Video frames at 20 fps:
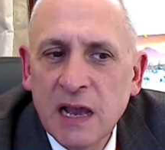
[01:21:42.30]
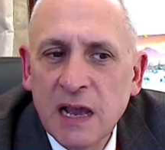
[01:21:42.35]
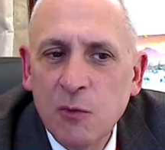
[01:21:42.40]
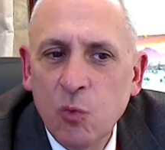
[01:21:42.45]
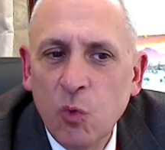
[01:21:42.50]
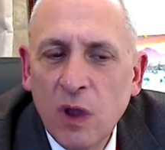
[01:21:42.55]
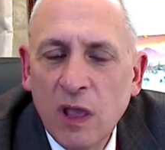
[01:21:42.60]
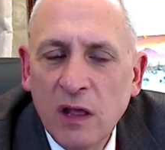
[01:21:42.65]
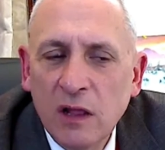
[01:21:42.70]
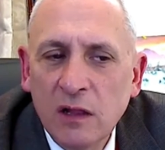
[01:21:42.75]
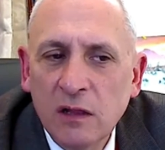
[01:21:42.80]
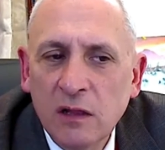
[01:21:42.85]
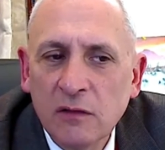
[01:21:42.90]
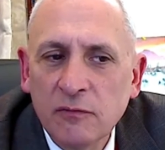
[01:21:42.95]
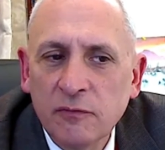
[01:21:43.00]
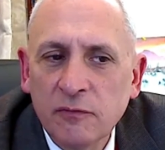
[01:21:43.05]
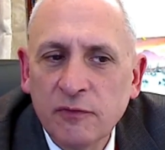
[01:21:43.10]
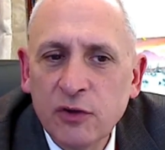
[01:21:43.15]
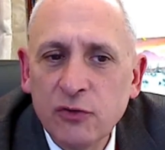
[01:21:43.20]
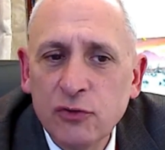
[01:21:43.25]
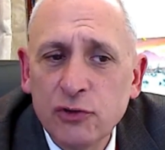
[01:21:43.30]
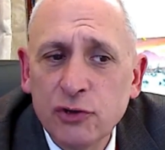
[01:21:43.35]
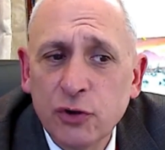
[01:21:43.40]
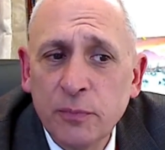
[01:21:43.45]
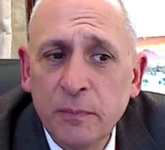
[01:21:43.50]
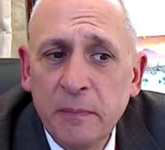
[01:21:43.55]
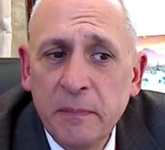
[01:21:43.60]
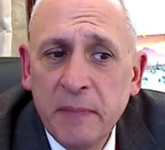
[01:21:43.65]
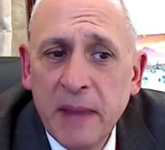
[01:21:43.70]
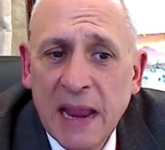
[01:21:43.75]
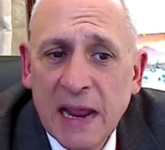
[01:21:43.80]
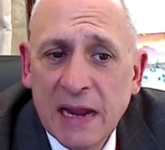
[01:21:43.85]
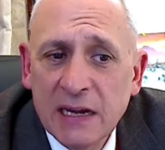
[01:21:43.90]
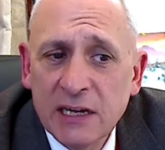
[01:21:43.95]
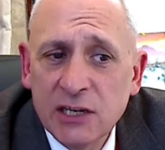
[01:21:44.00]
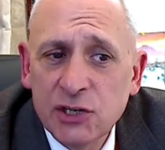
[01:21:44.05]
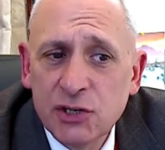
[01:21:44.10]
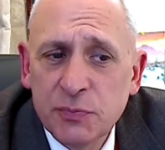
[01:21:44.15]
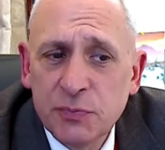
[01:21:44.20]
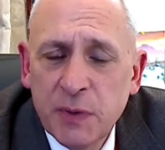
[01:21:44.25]
will future
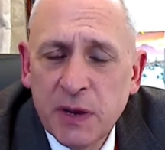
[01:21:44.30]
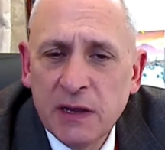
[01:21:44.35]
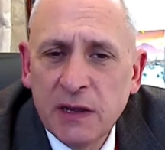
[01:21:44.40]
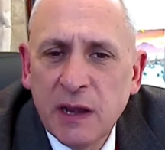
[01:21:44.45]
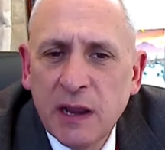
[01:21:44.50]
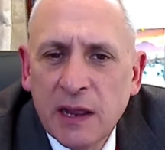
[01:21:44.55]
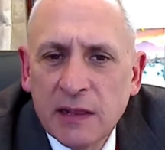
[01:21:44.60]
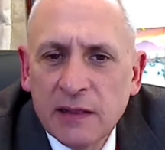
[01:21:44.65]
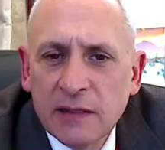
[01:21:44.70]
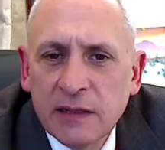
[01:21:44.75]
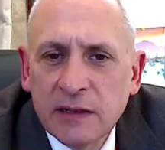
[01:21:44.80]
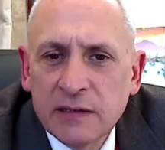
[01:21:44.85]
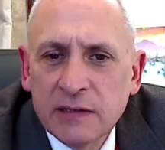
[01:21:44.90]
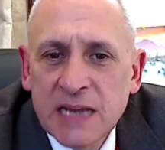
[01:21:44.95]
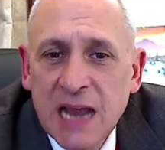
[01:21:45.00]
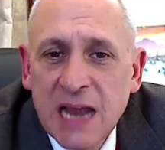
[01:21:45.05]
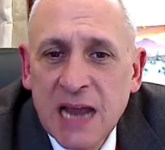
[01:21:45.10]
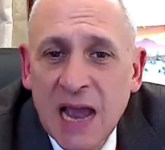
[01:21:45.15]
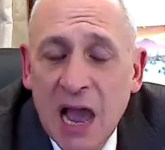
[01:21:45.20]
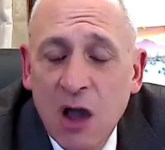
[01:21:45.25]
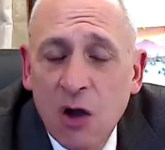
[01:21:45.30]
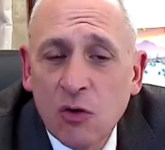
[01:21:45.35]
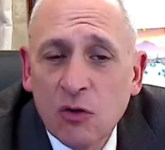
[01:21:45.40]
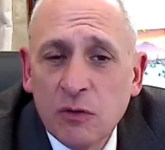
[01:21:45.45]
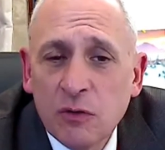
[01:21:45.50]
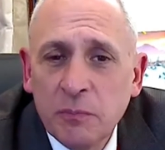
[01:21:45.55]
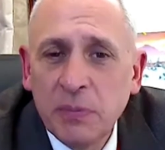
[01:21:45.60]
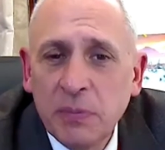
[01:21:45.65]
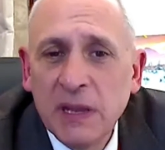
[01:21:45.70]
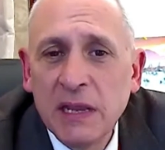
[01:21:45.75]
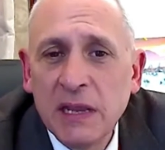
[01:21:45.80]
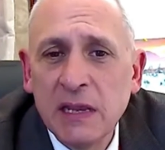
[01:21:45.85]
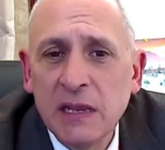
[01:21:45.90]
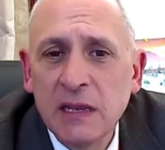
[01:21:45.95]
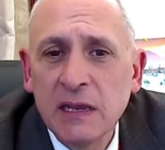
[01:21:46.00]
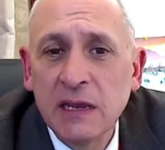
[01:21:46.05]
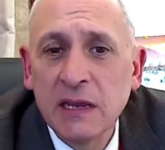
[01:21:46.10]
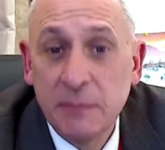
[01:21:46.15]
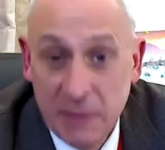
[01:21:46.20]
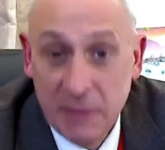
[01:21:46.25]
management and the town
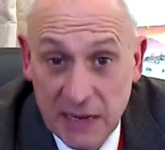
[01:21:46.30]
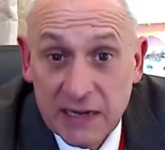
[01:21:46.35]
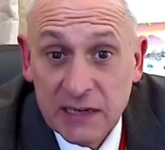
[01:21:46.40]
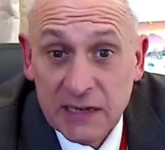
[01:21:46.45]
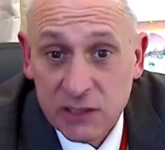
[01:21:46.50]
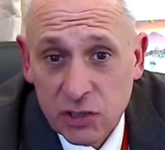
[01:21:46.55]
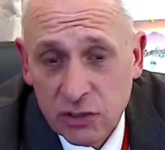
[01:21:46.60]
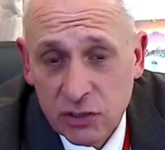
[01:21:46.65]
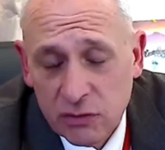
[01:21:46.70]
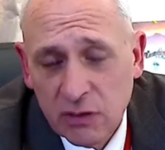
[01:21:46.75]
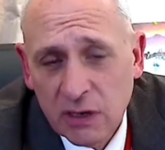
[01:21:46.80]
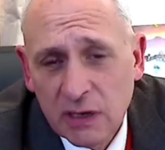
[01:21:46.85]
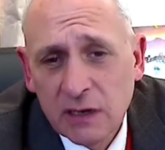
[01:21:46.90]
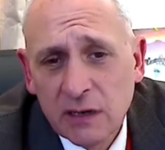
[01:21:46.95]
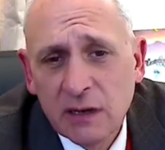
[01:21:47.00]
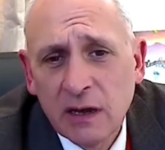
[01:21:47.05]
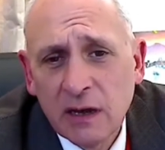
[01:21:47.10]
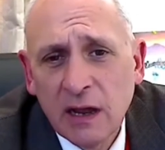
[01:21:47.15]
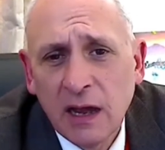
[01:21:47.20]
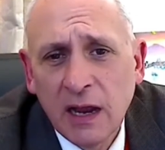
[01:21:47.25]
be committed to it?